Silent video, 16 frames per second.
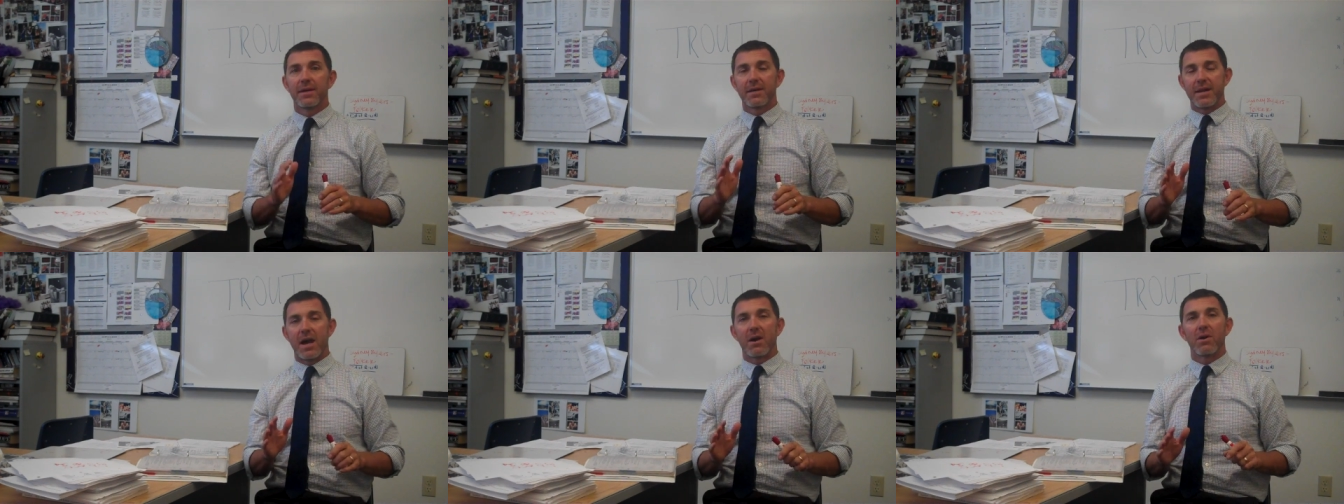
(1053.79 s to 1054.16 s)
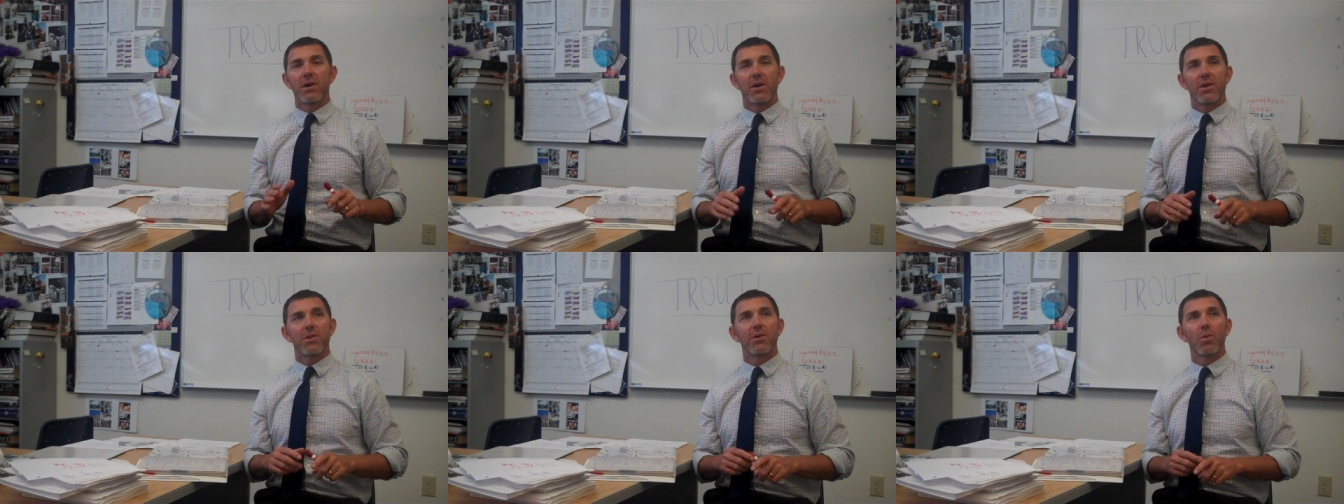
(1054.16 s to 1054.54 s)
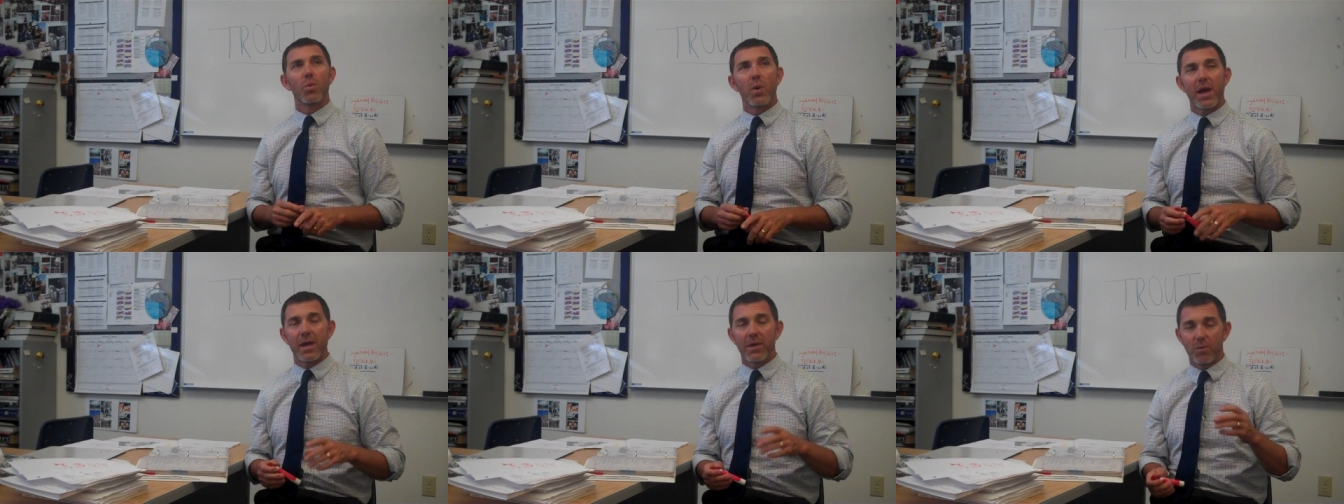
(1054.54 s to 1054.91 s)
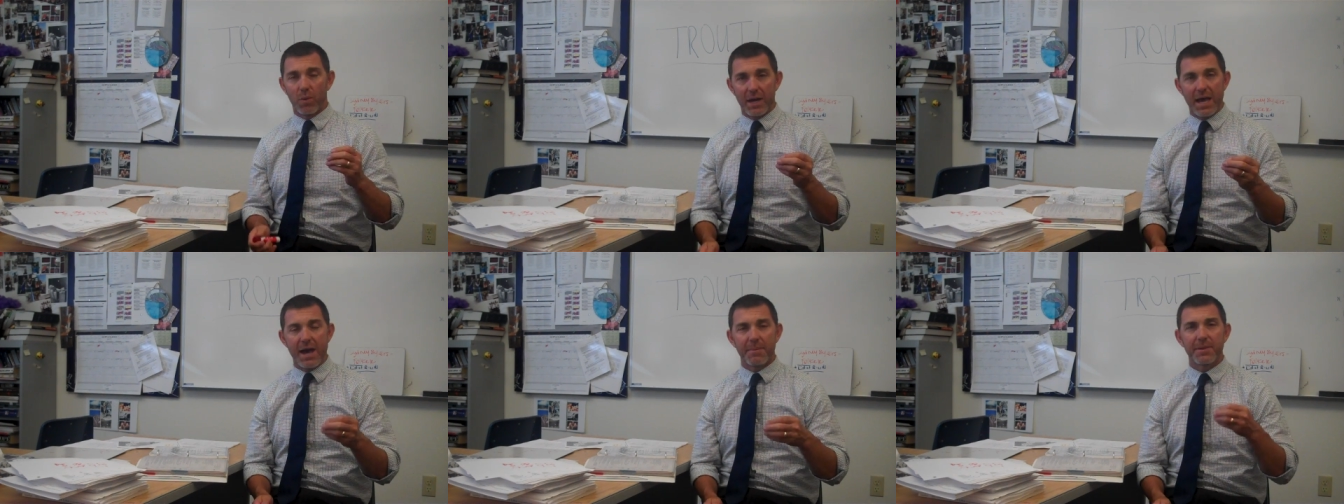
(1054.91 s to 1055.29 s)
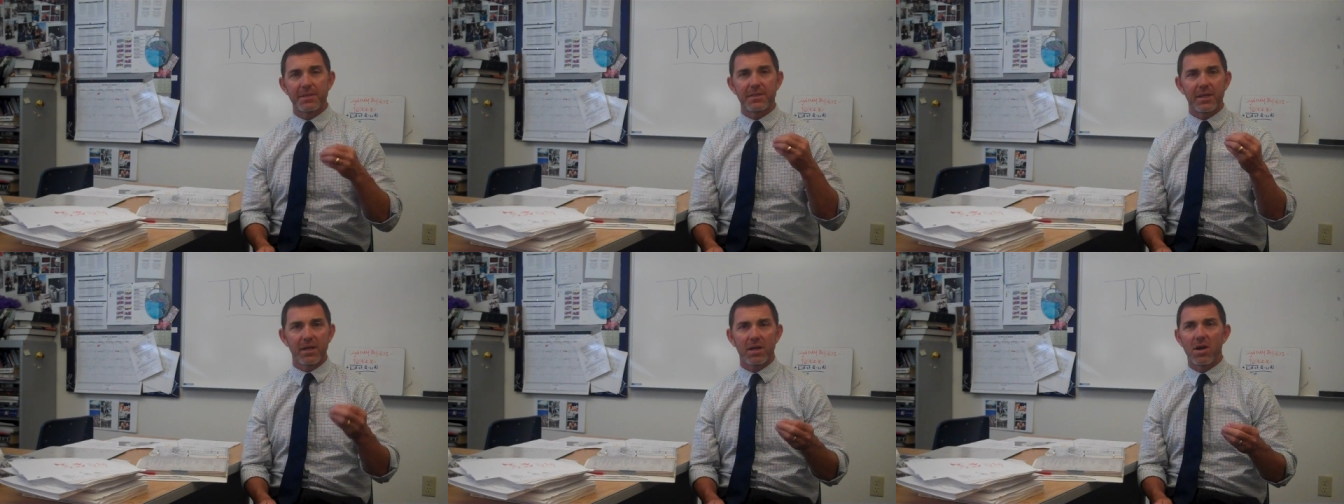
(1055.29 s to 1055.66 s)
Now, the way, what
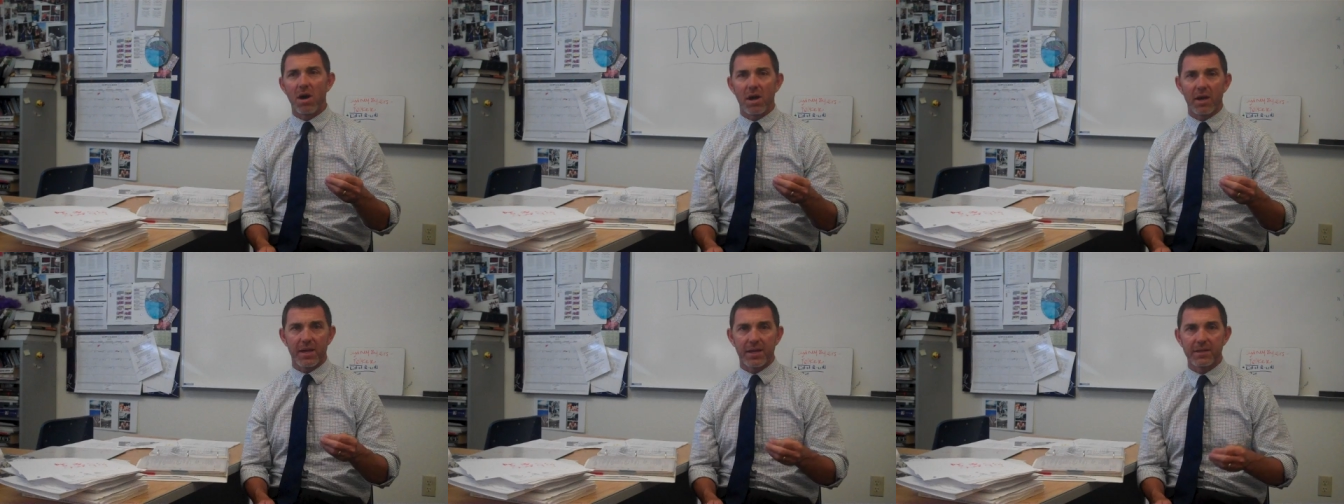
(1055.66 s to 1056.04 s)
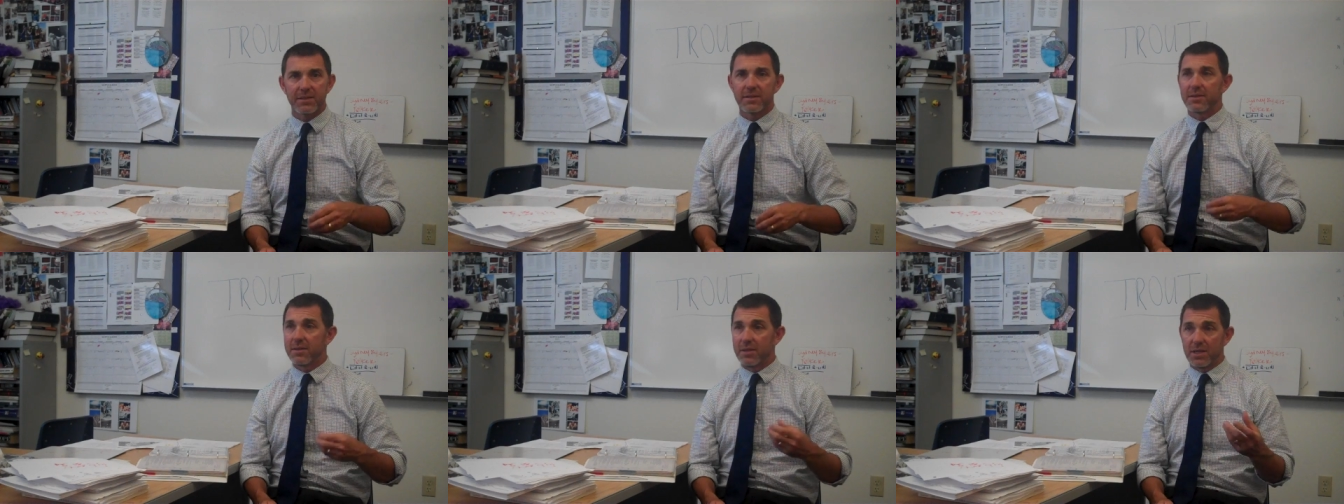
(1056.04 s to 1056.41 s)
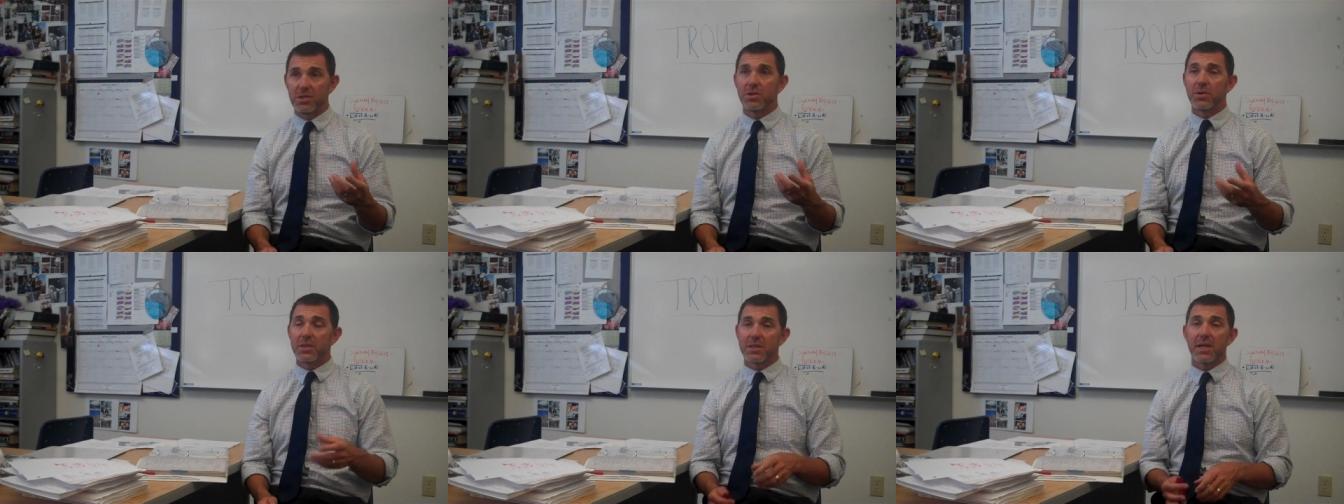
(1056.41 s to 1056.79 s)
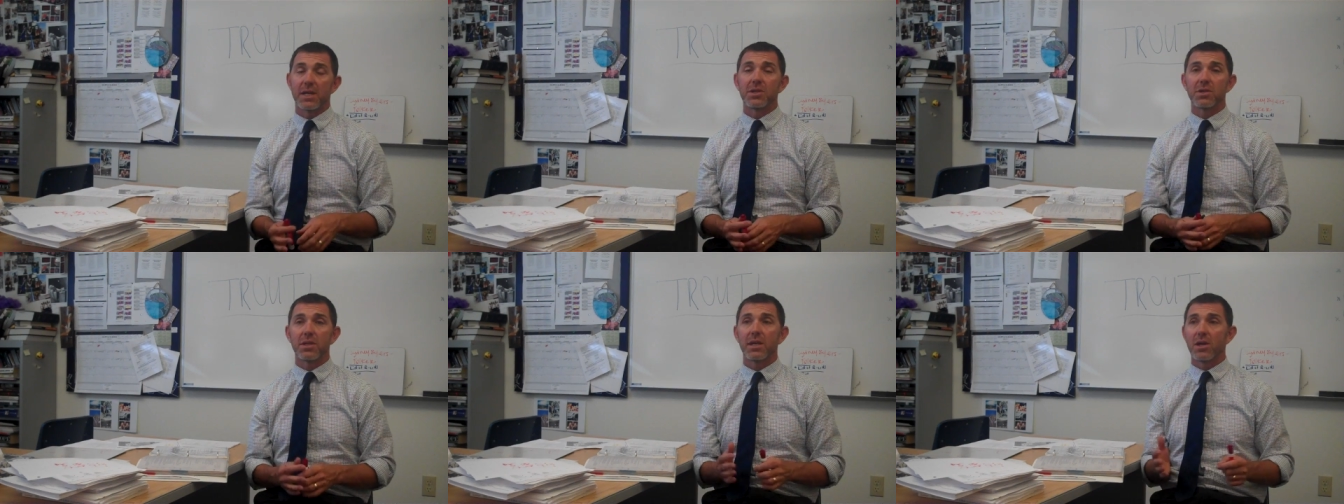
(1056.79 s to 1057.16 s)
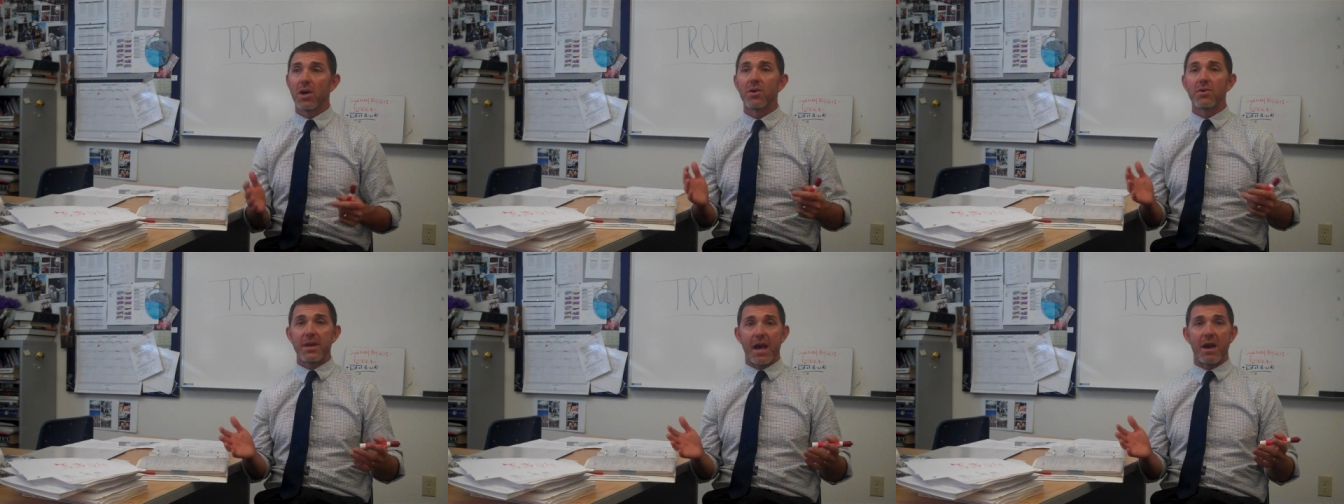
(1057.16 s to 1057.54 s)
happens in a caucus is you essentially
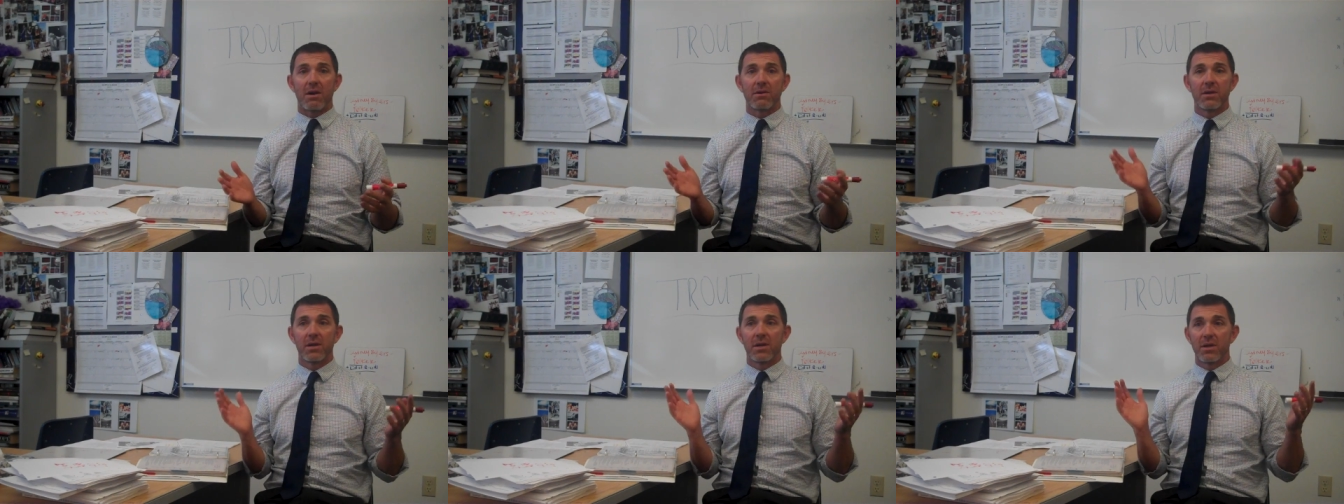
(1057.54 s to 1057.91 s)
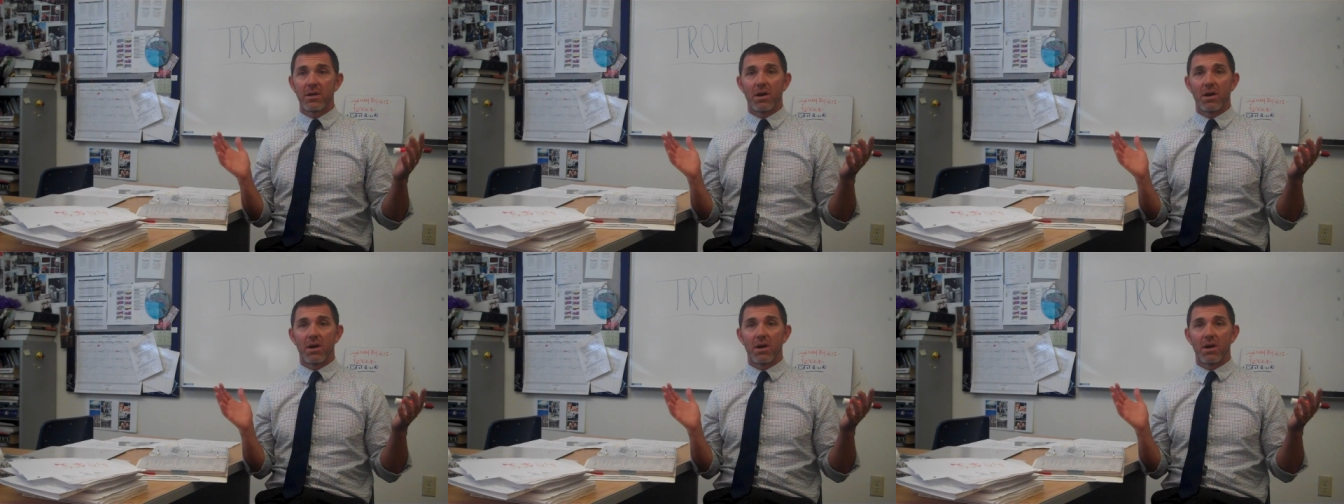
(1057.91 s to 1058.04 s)
go down